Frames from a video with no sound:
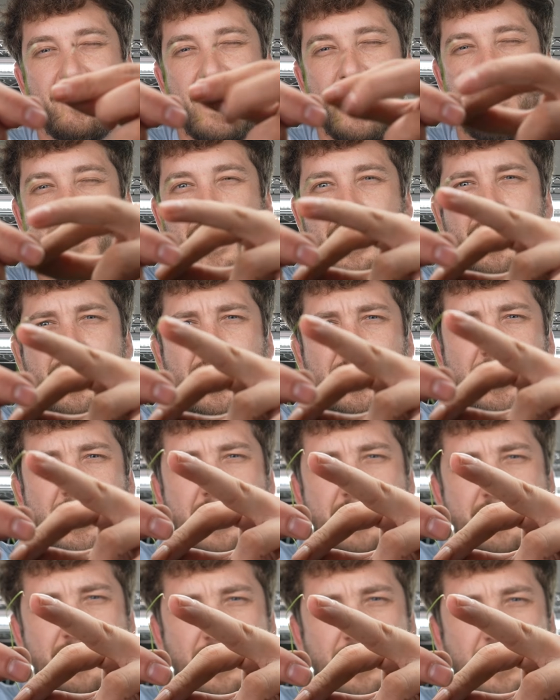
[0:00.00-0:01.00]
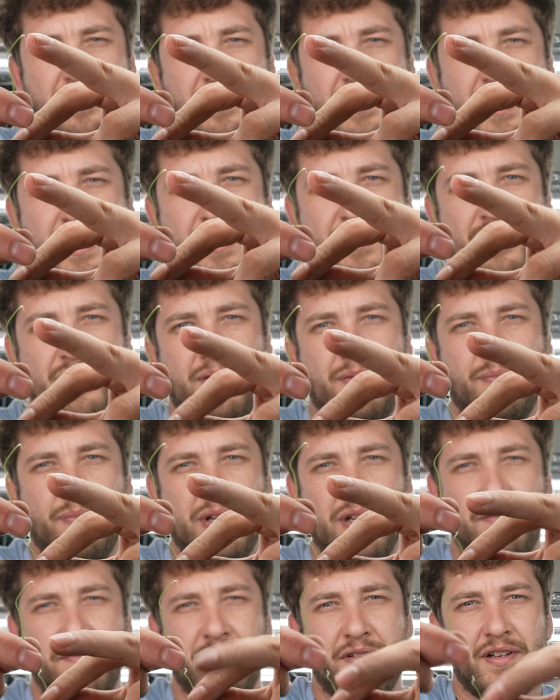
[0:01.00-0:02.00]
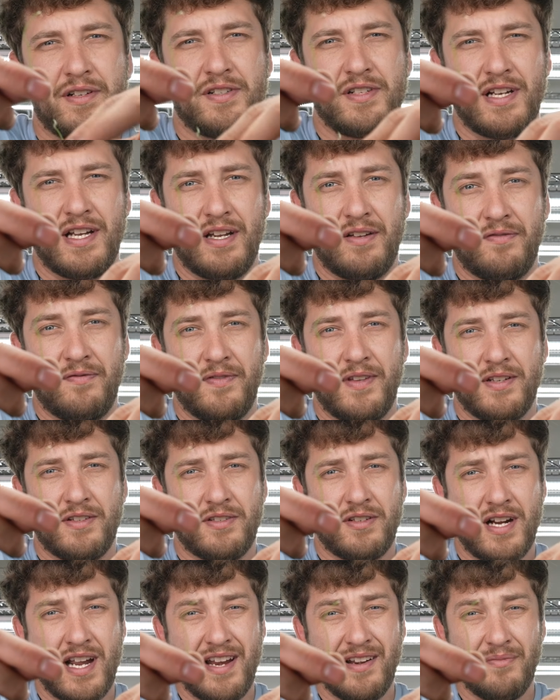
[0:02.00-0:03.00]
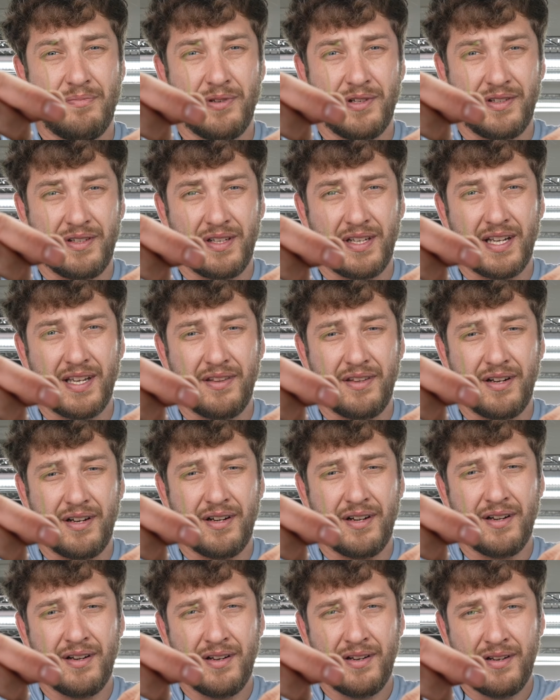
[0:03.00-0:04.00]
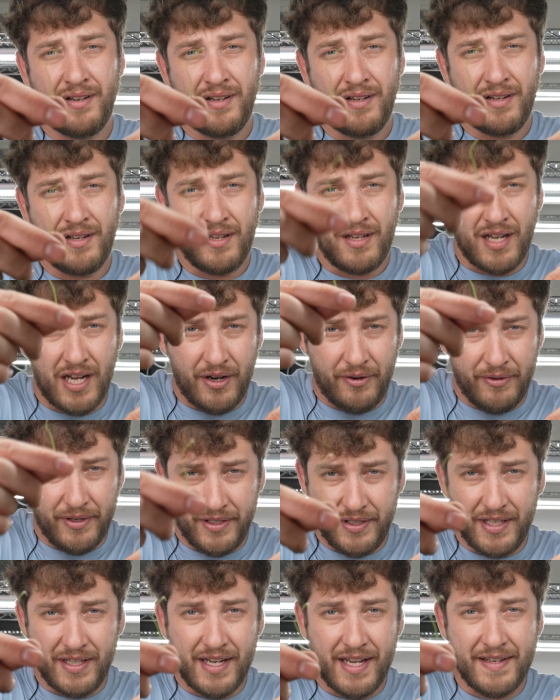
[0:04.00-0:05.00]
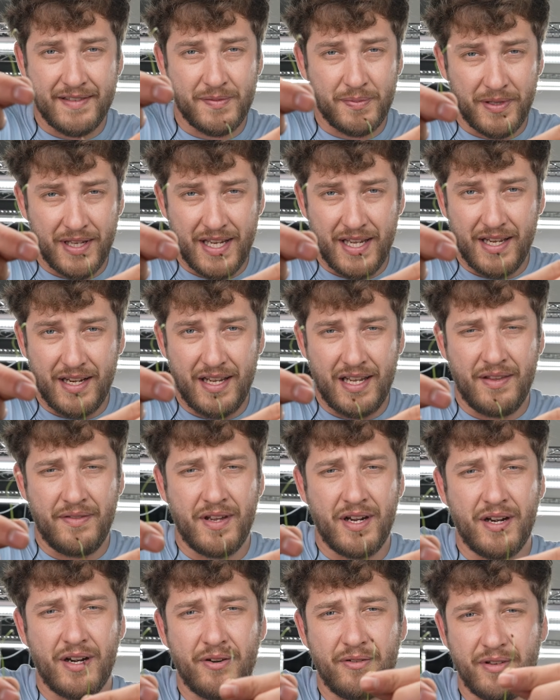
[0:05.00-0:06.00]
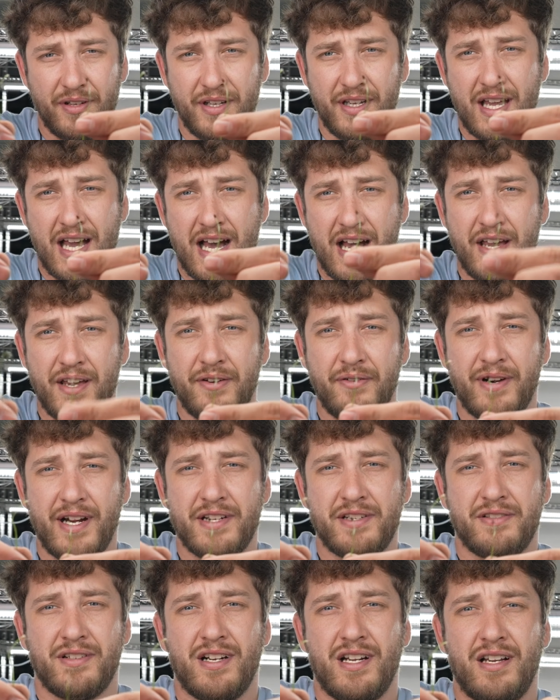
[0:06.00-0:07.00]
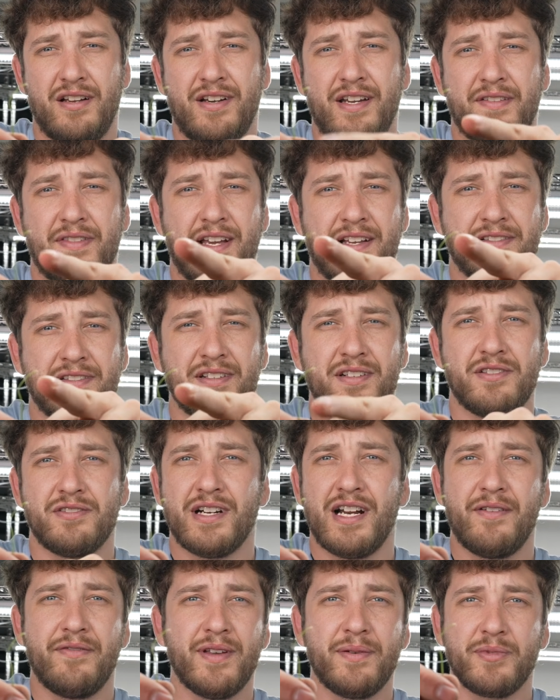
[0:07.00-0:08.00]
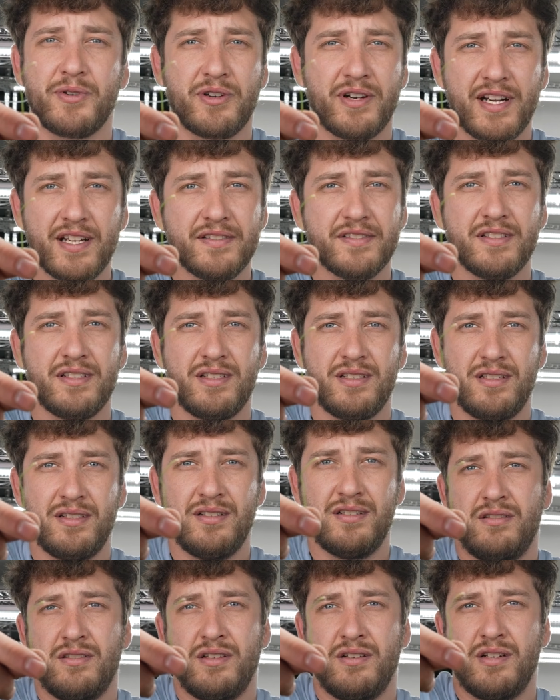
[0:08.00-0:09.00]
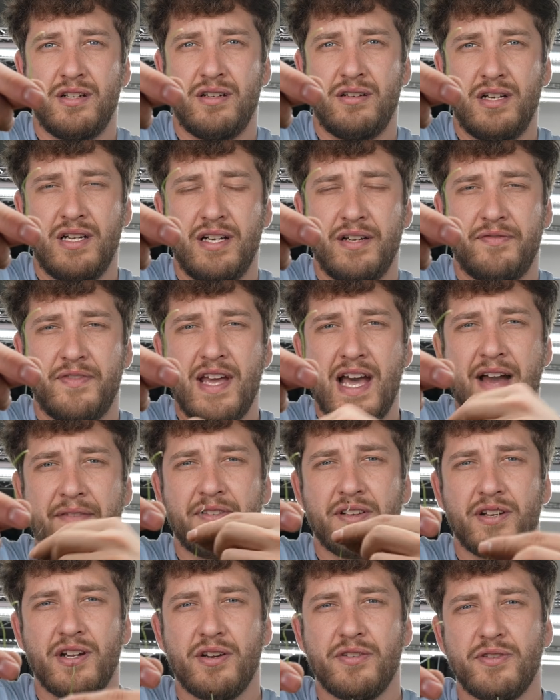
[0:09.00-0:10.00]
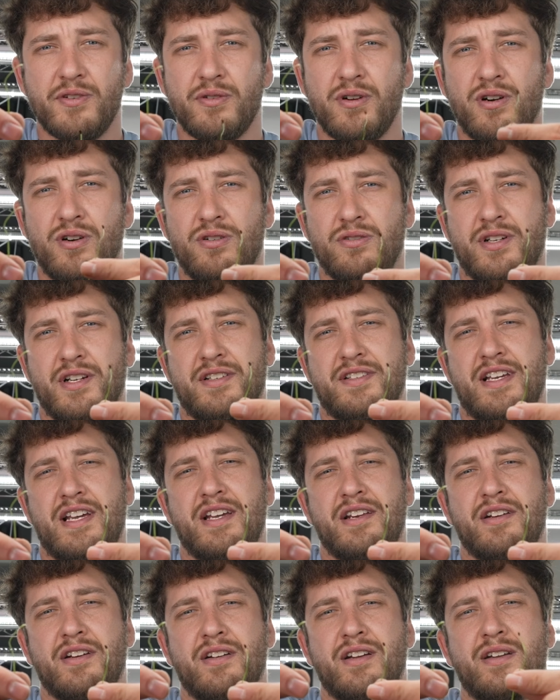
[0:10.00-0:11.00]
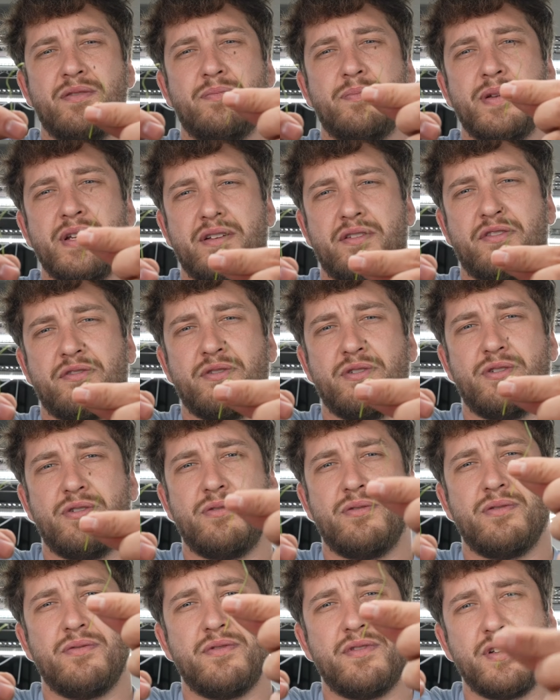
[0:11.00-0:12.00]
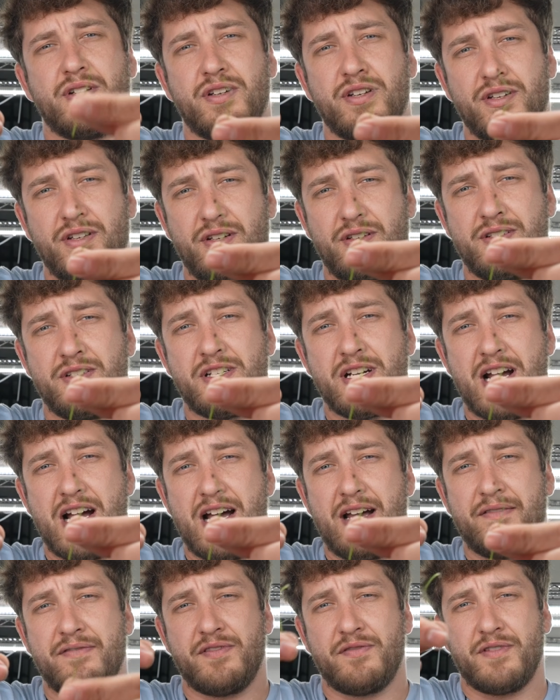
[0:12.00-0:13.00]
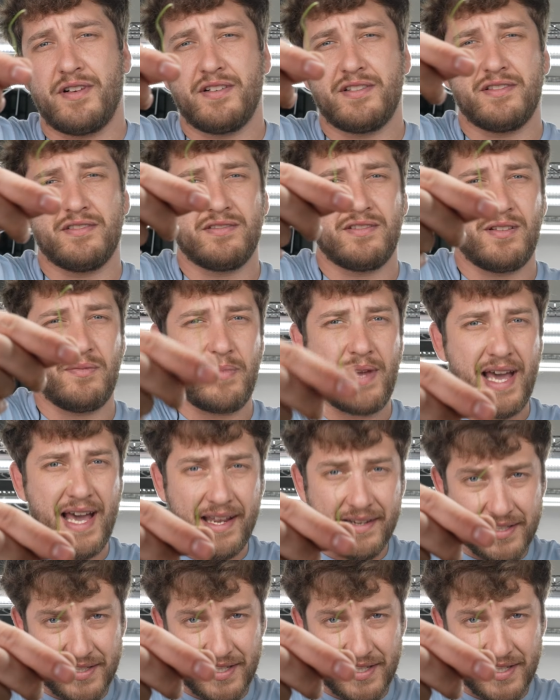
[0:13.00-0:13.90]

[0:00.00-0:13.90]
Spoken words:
they might not catch on to that. But for a chef that's trying to put together a really nice plate and they're in a really high-end restaurant, like, that's going to drive them crazy, you know? And if they have to go through a whole container and pick through the good chives versus the bad